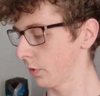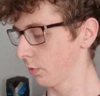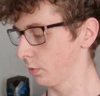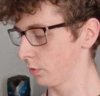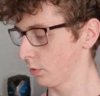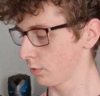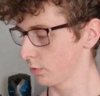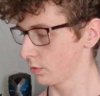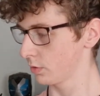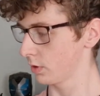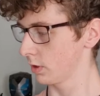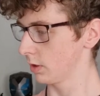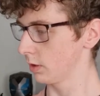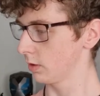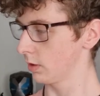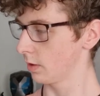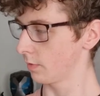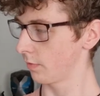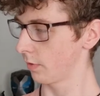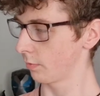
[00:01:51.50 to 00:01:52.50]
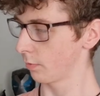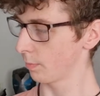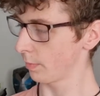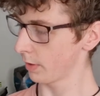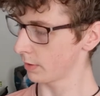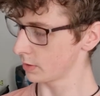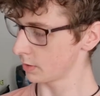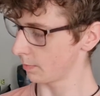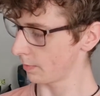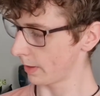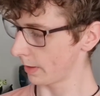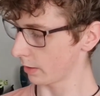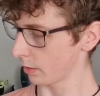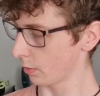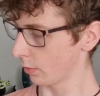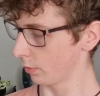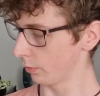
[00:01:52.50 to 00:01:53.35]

You can also see that if I replace it back